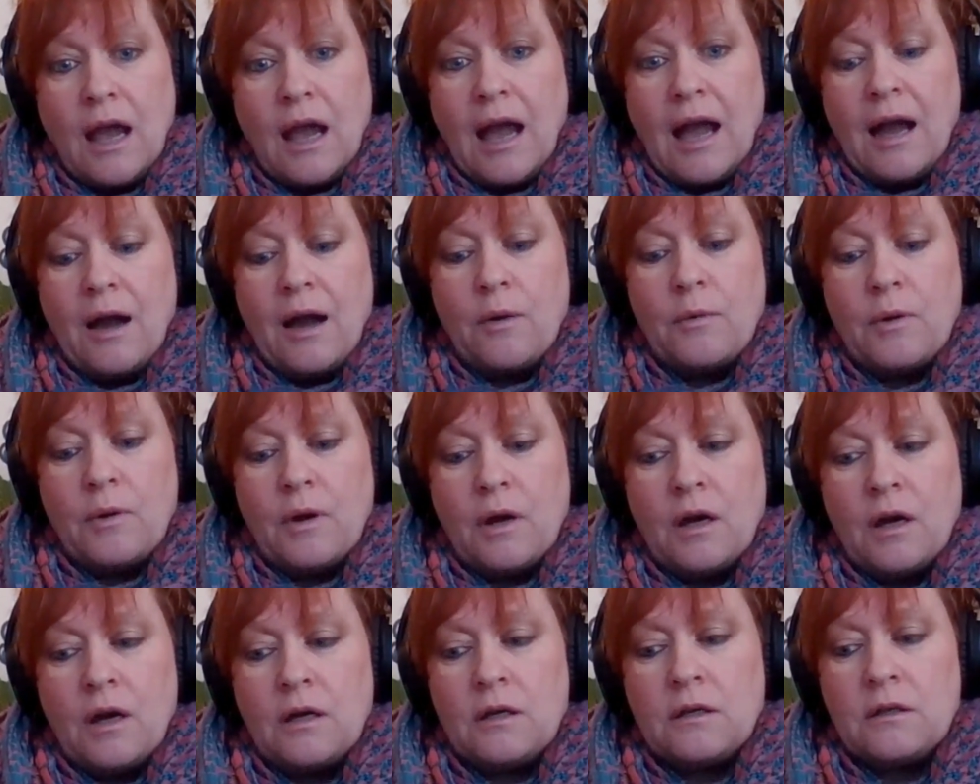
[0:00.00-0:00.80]

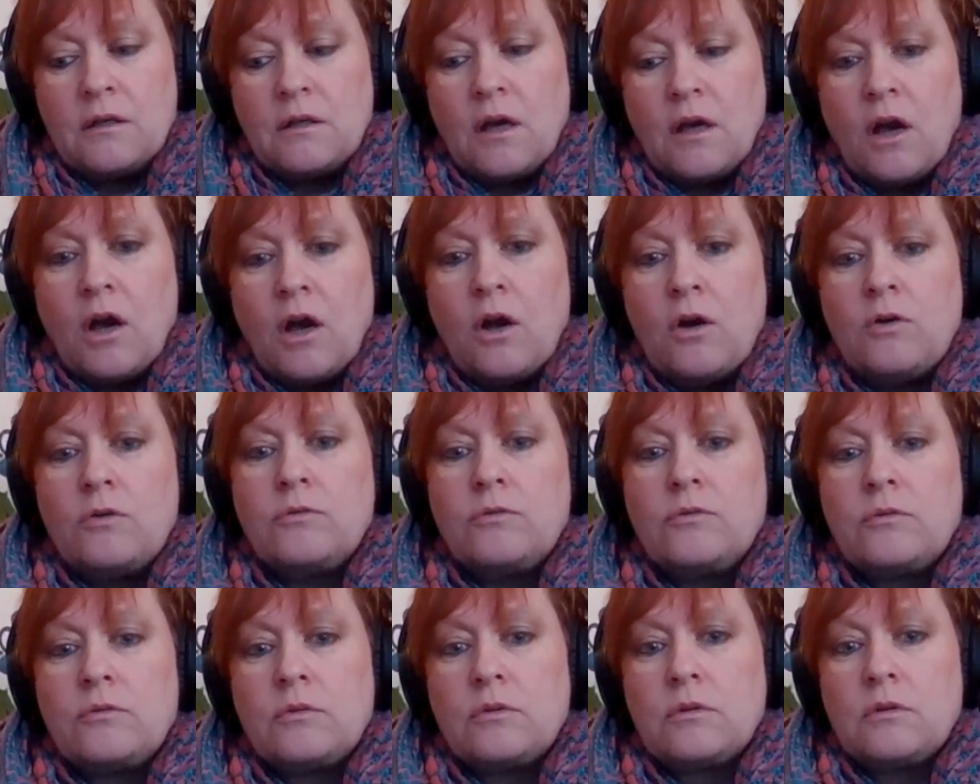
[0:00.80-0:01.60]
our
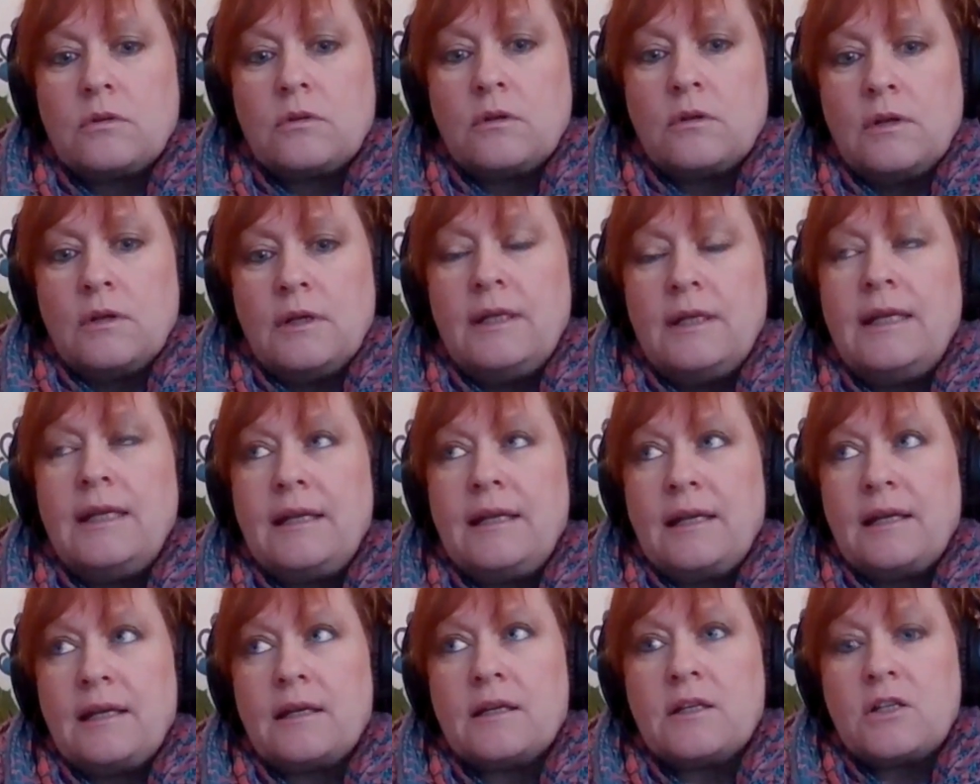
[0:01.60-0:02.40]
own
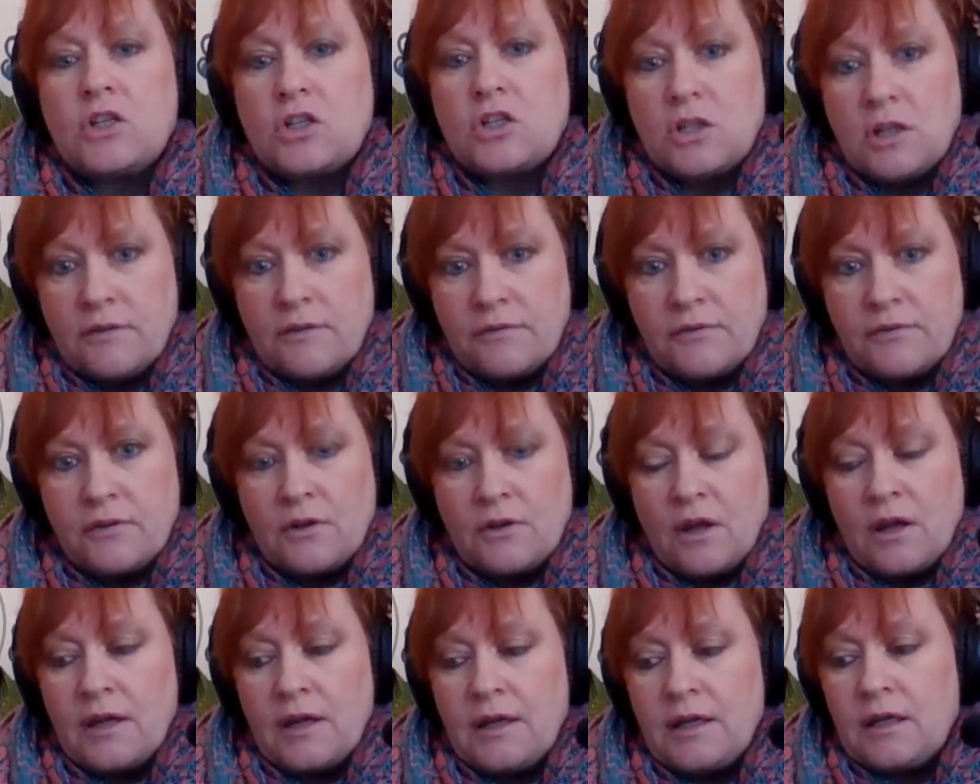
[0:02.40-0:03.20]
lineage, if you
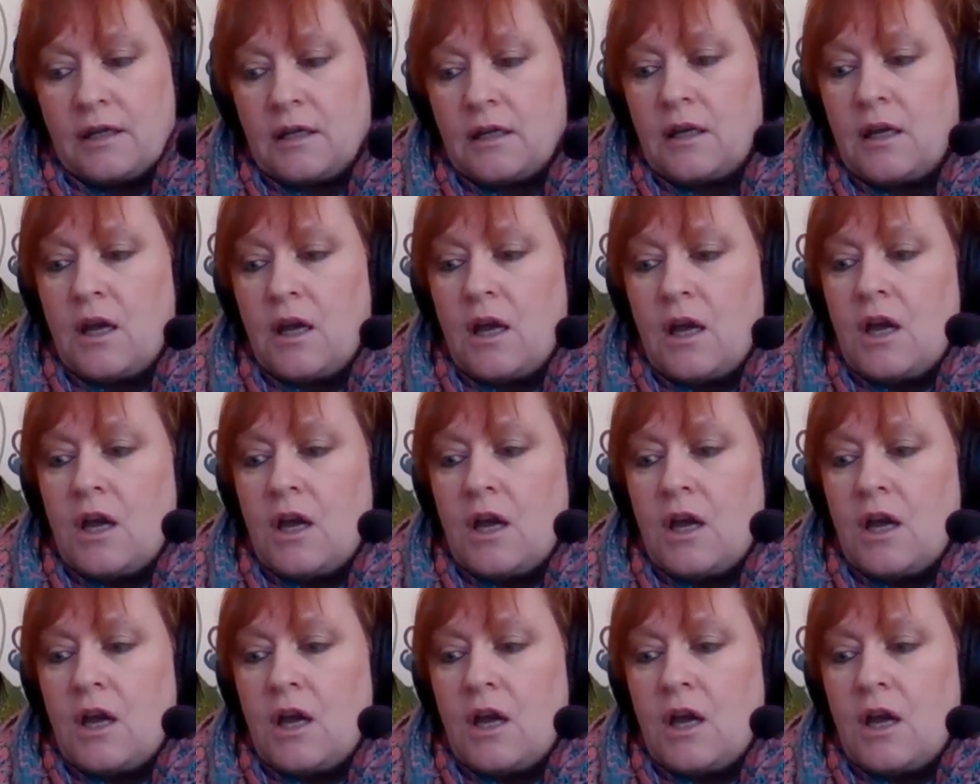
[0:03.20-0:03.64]
like.